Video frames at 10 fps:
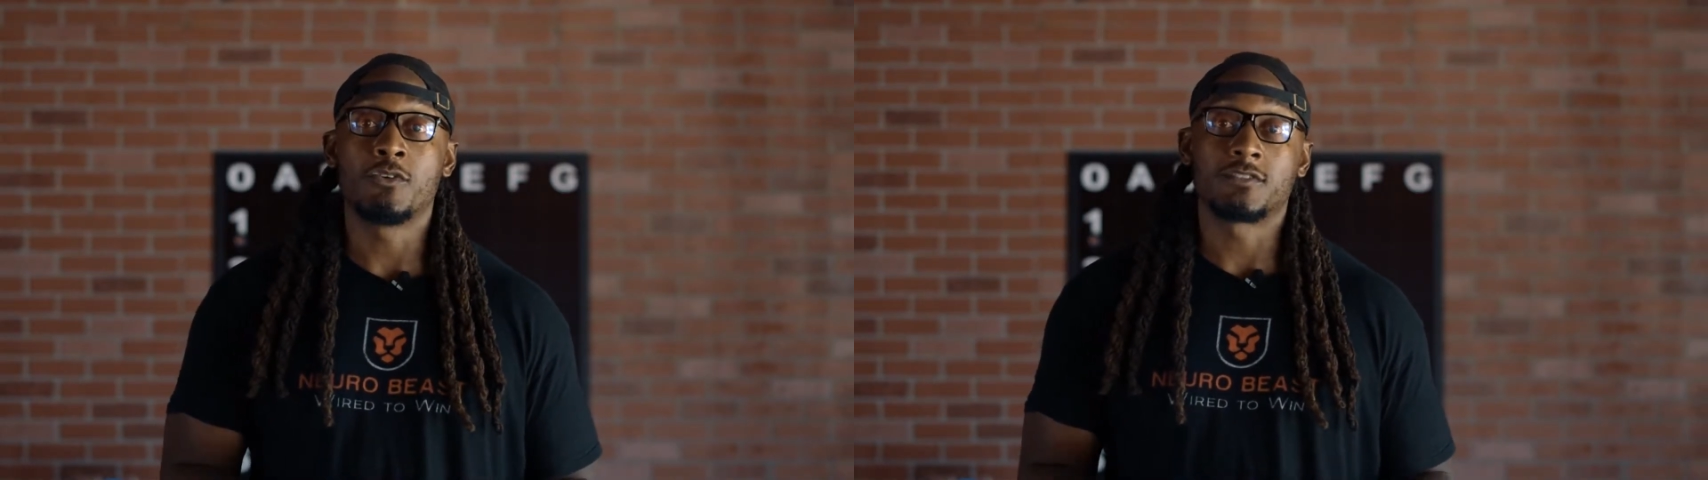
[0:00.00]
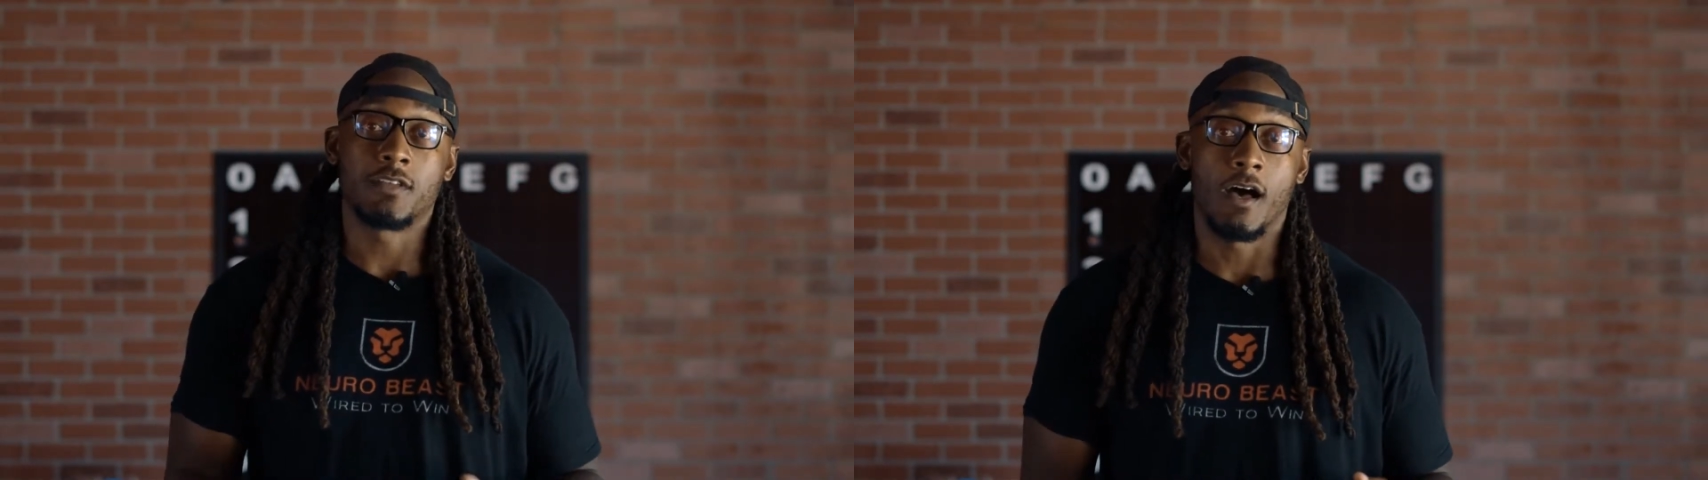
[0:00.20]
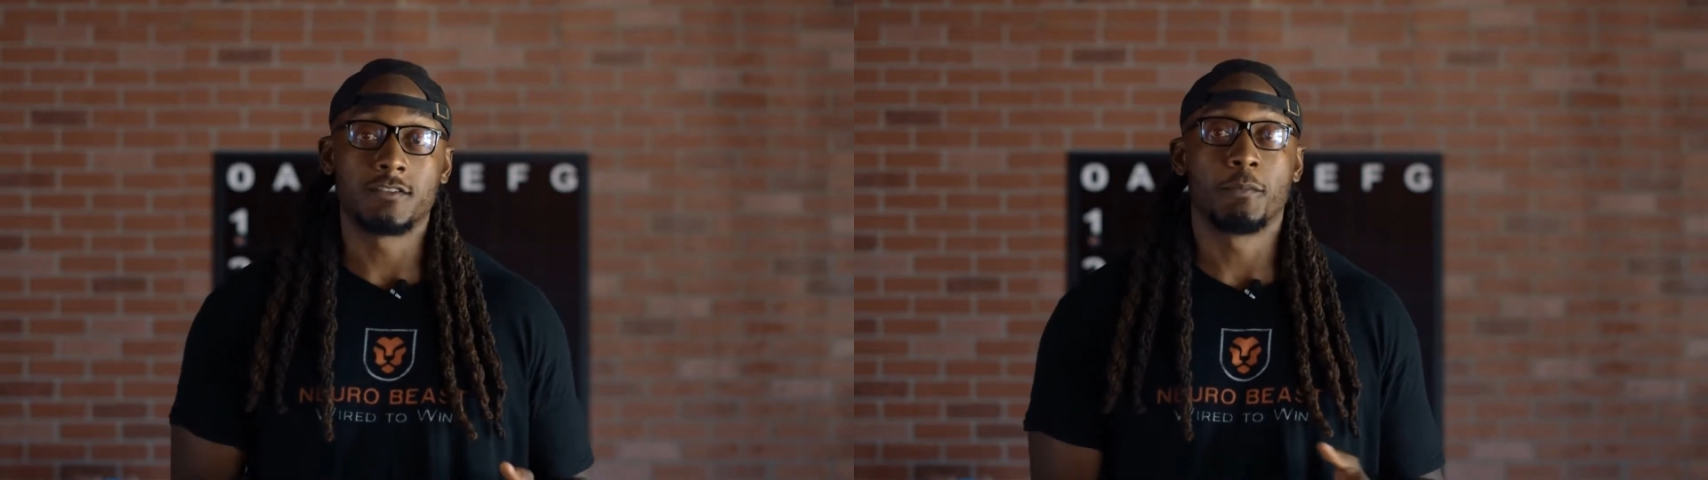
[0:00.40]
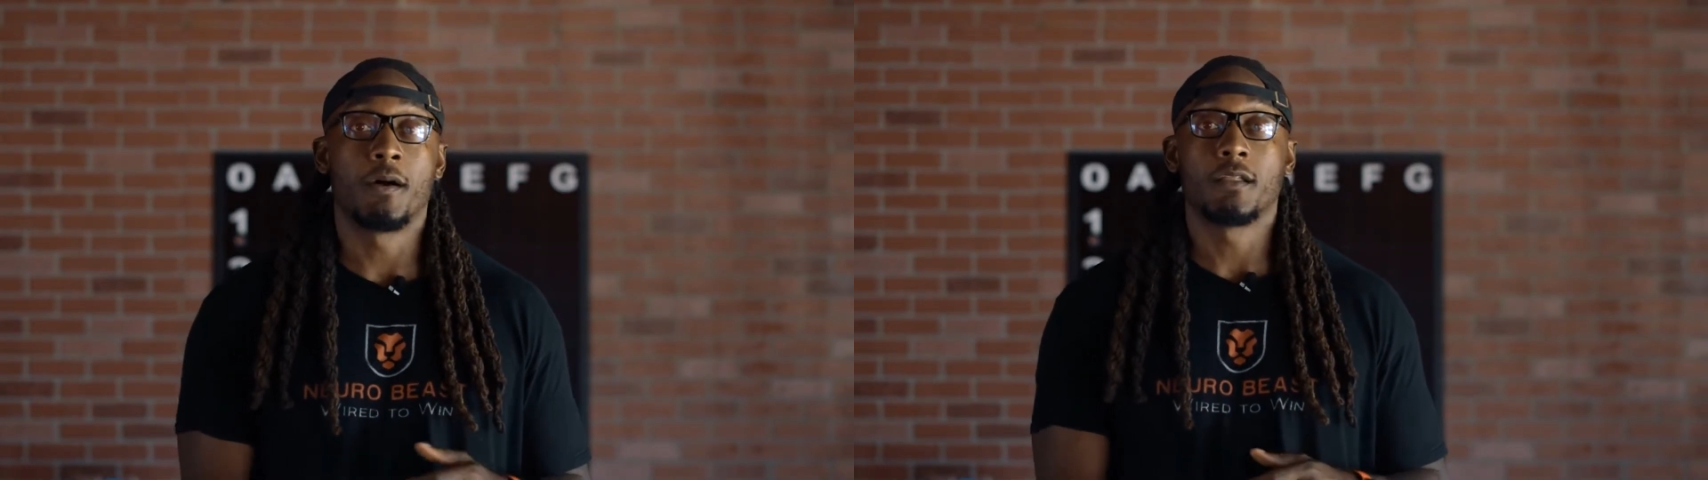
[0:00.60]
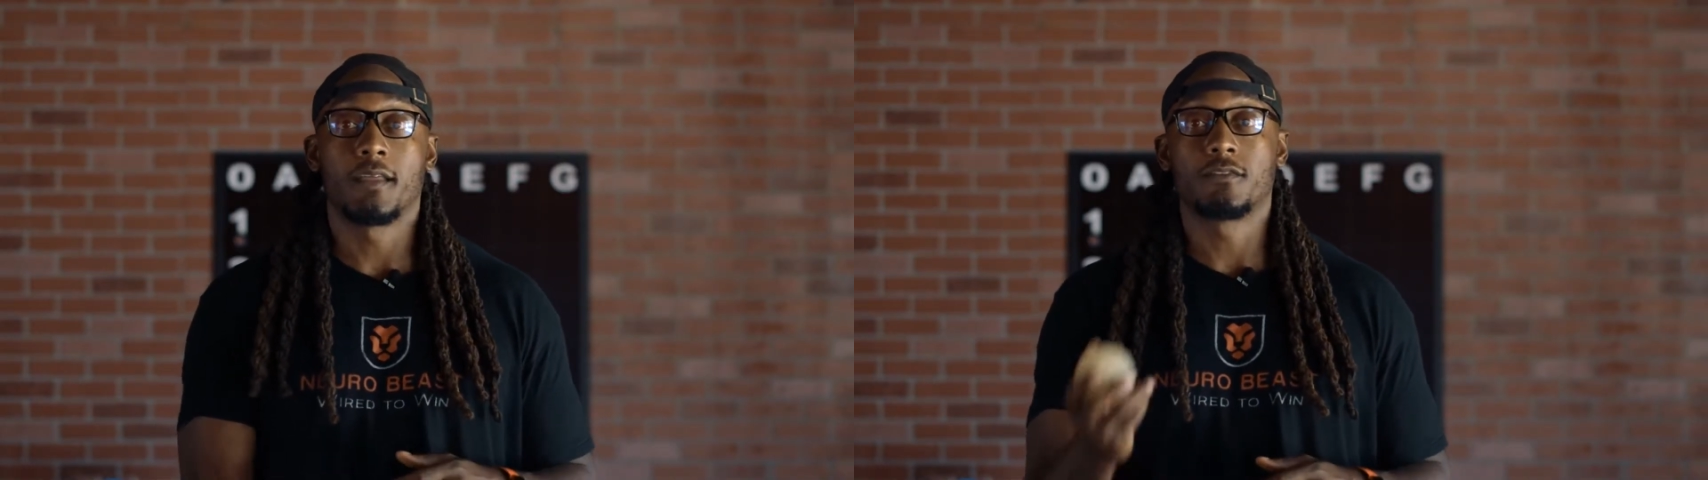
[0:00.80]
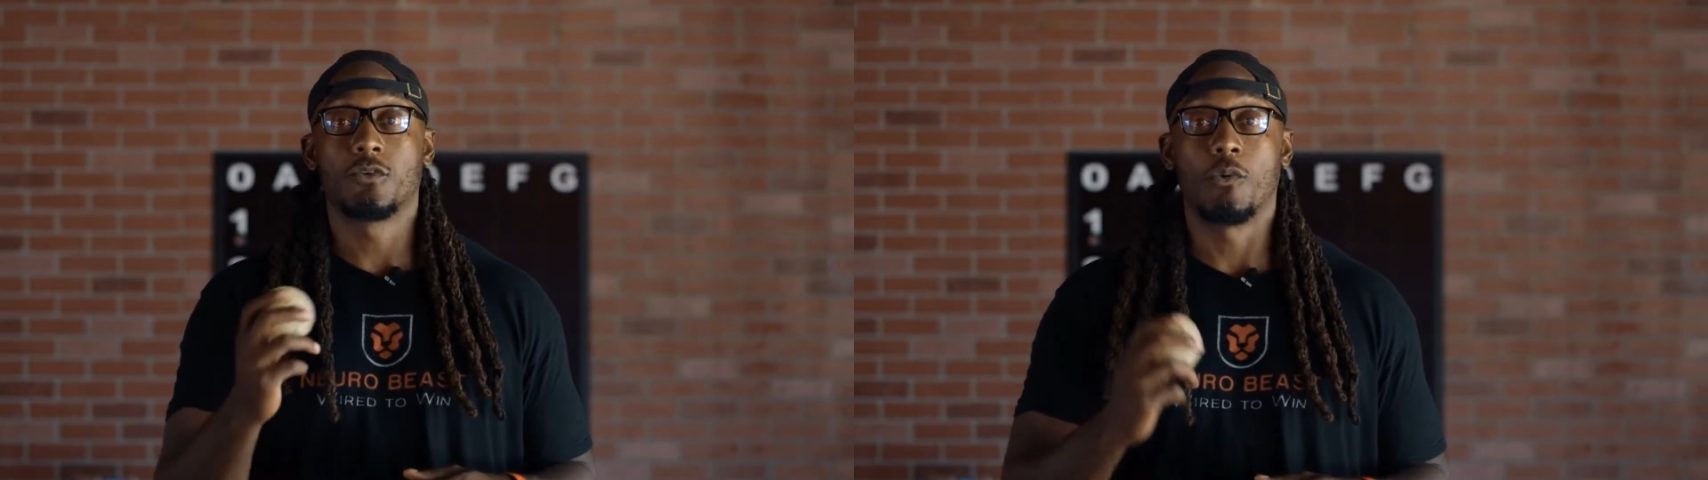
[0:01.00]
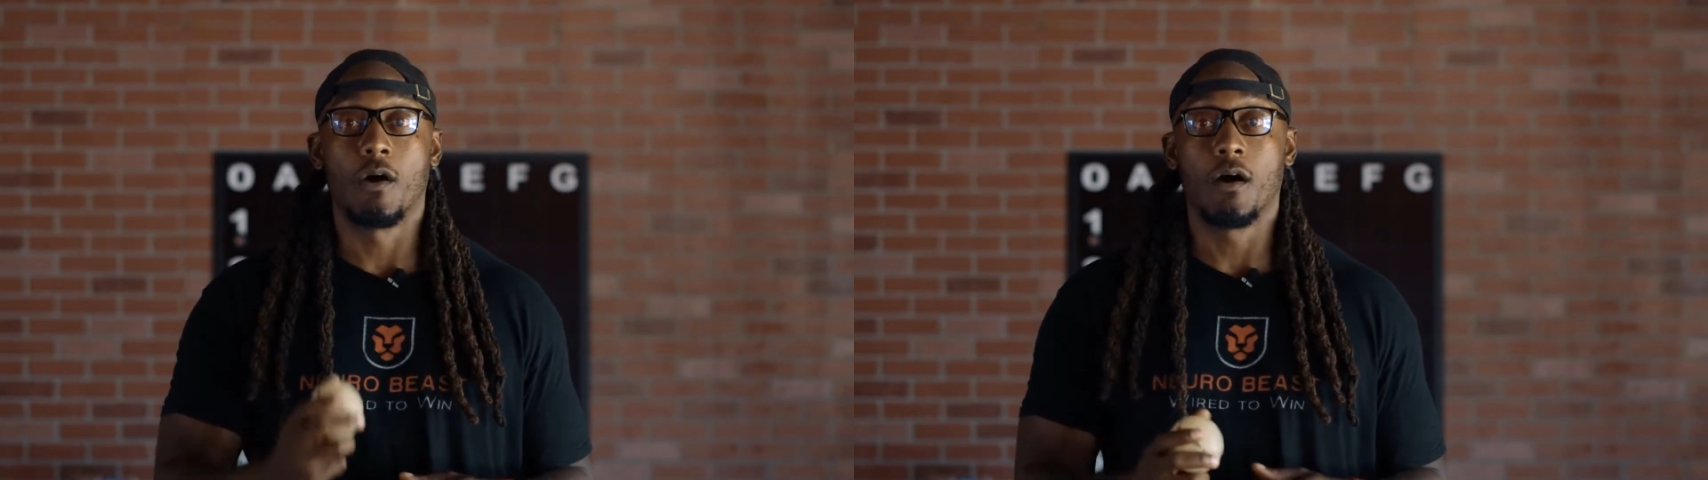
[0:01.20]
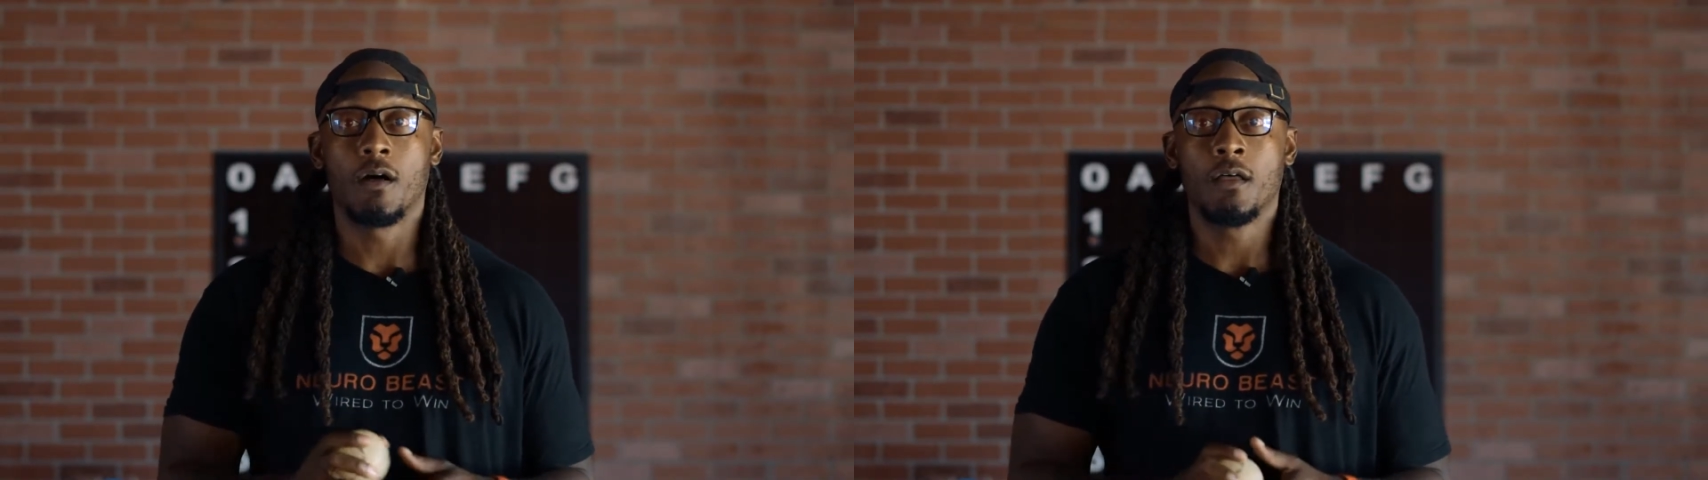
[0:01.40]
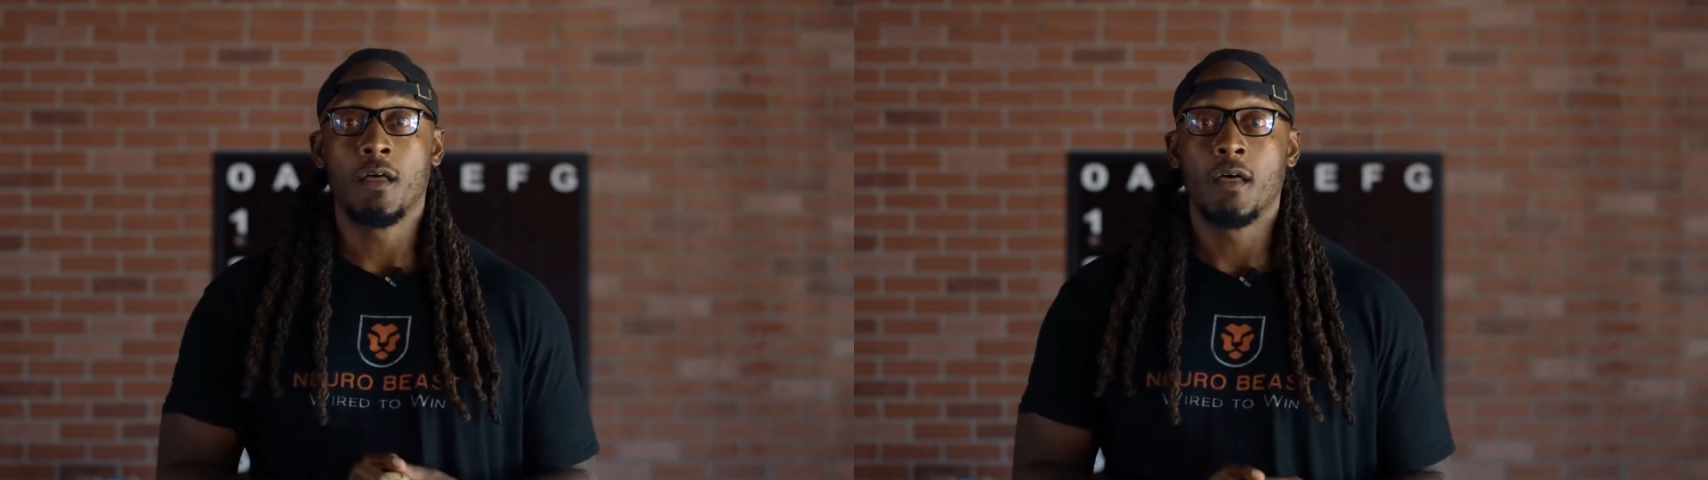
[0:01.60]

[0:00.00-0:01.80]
is toss the ball against the wall.